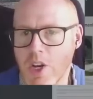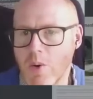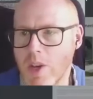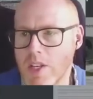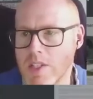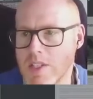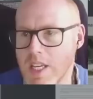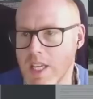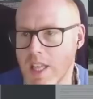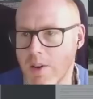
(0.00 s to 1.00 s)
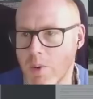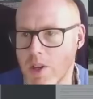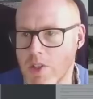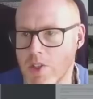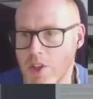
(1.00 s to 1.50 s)
we can see that
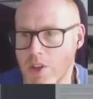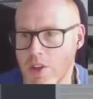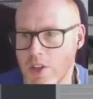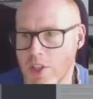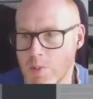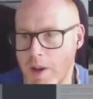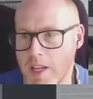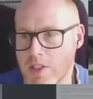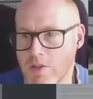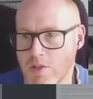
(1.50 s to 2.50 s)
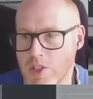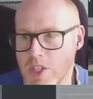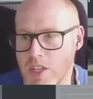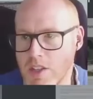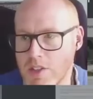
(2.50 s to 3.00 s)
we should expect
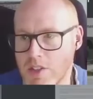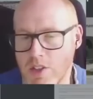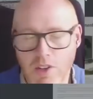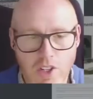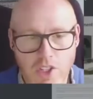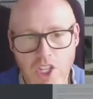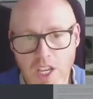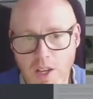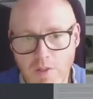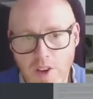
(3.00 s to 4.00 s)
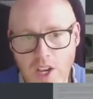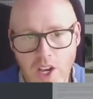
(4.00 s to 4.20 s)
to achieve